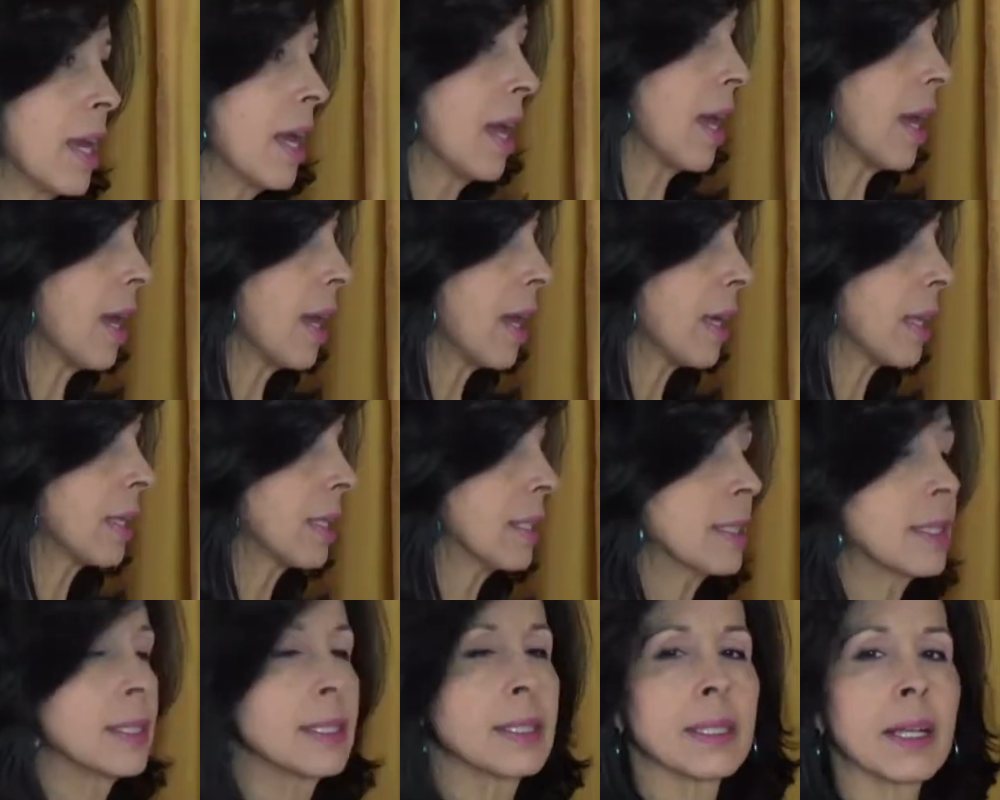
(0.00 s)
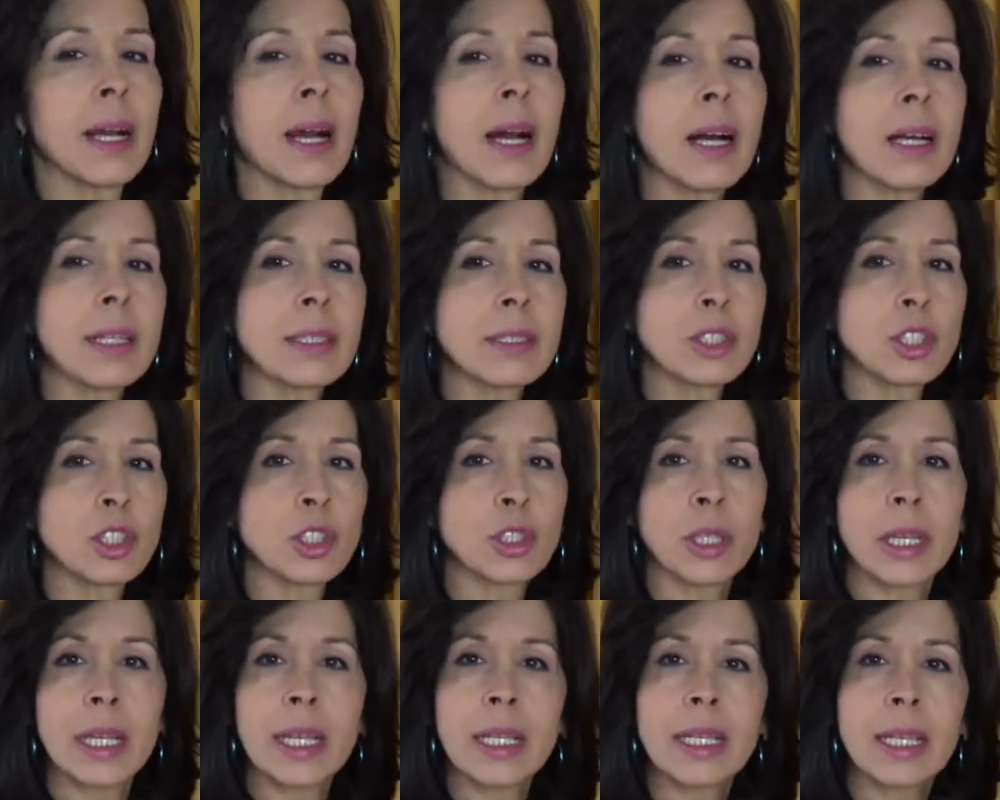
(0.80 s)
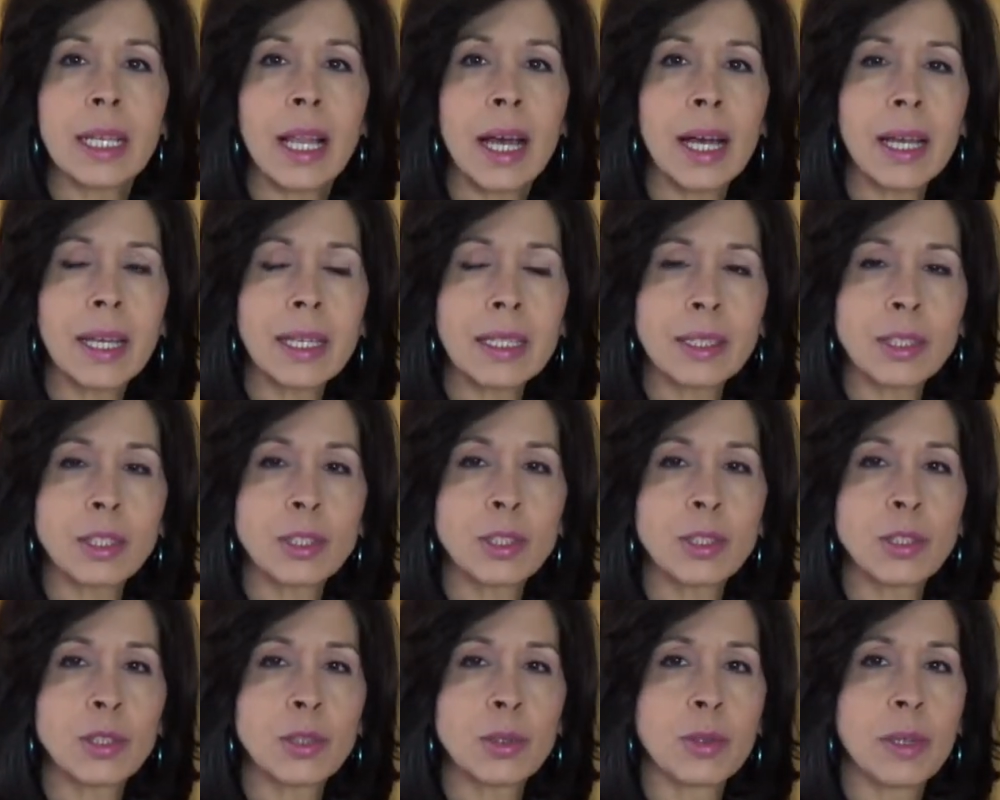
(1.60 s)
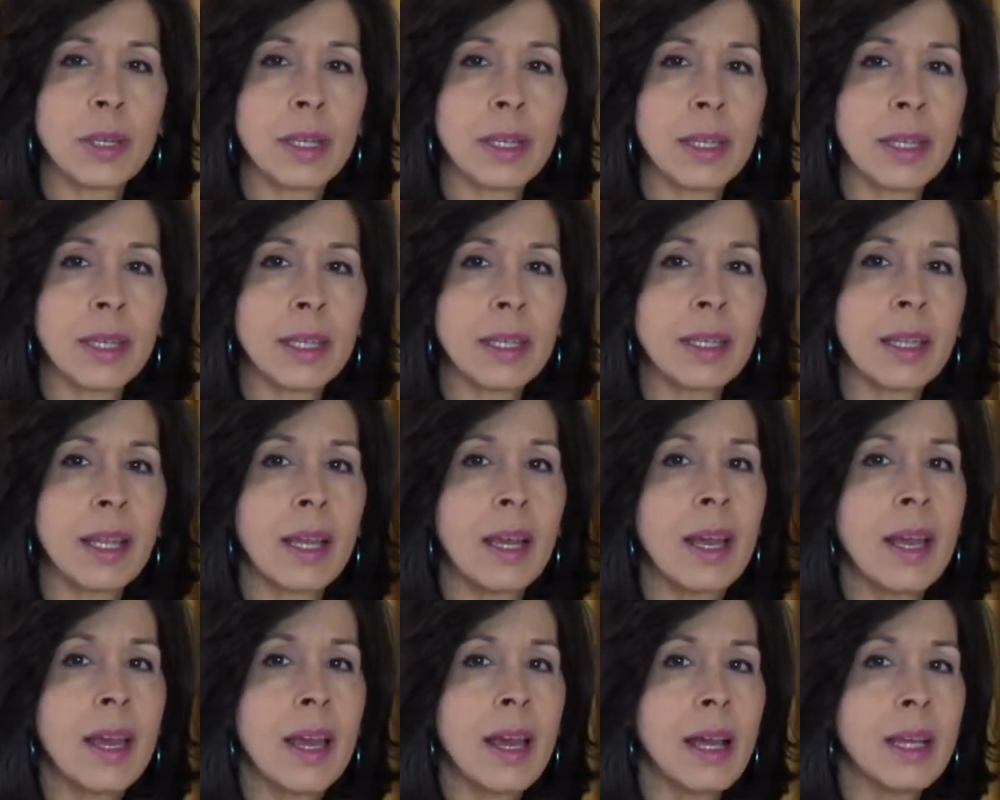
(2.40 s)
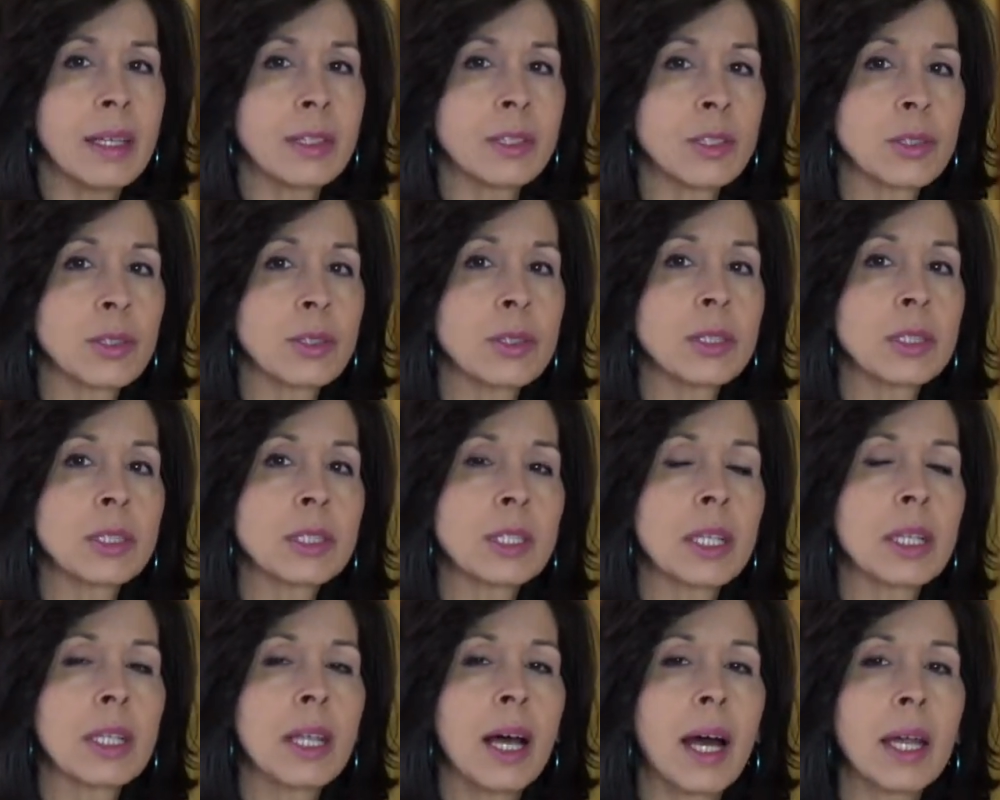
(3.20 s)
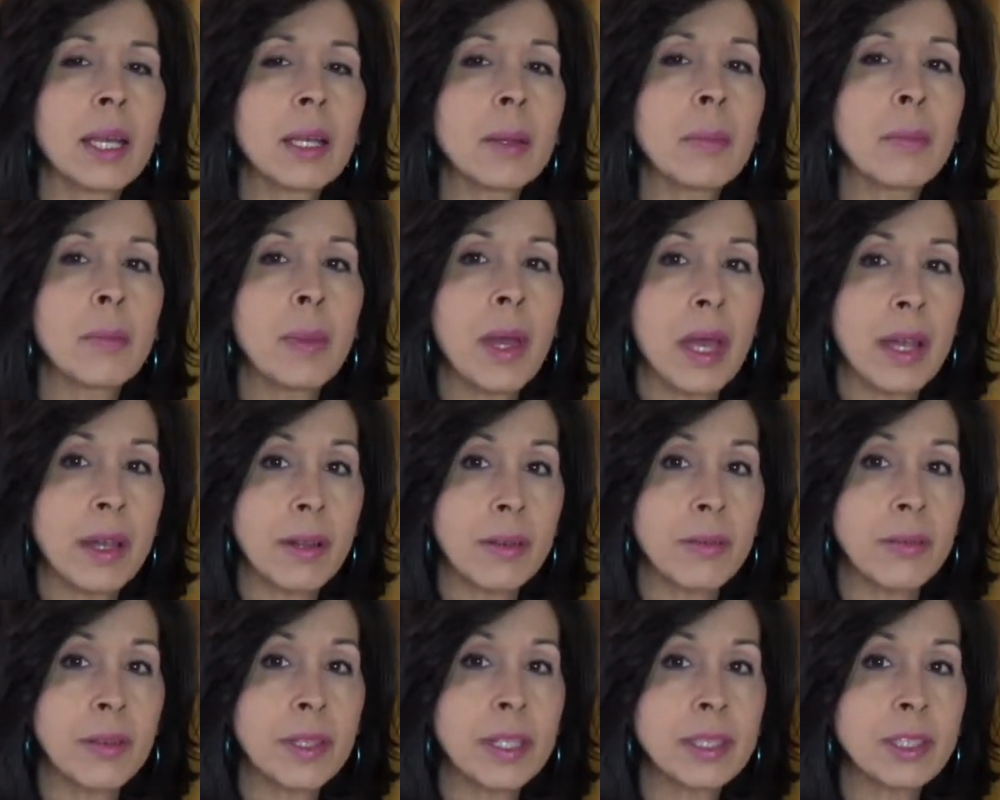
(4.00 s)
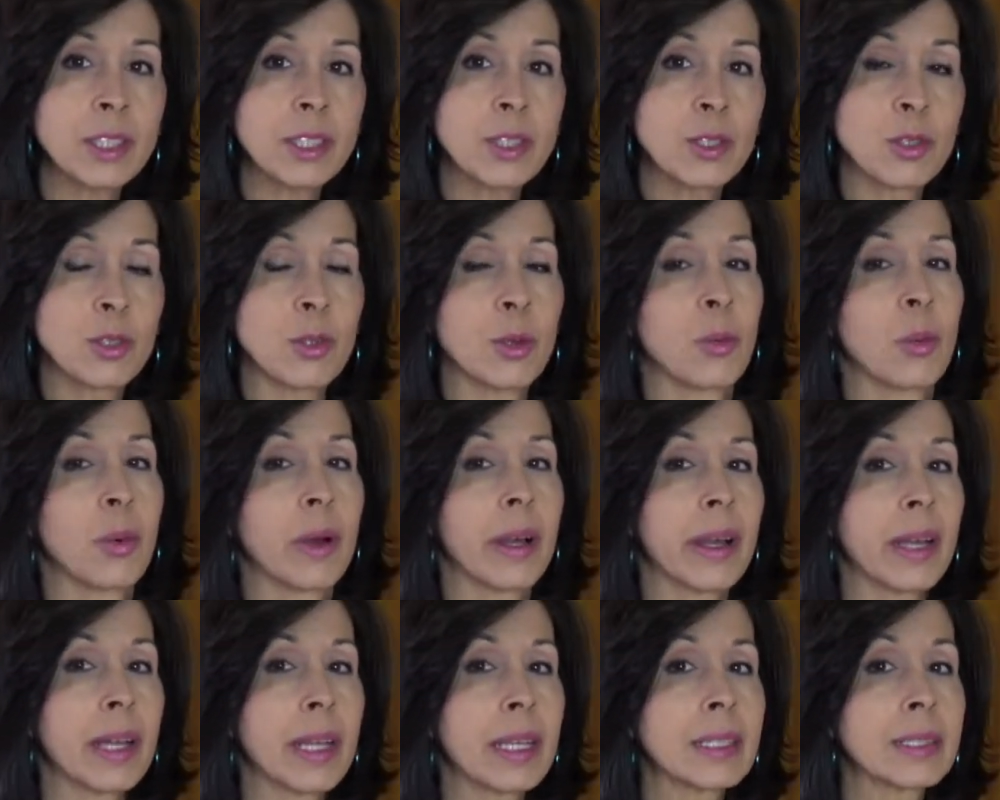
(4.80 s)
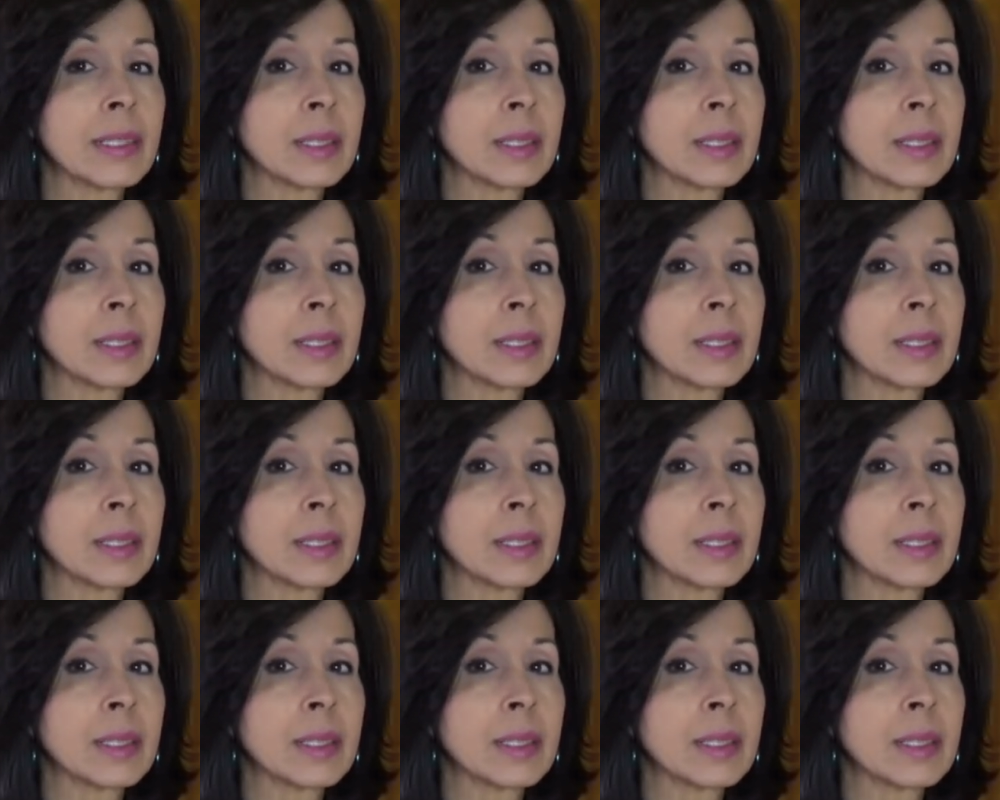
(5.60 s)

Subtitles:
And it's got straight lines to it. And so there's a lot of benefits to wearing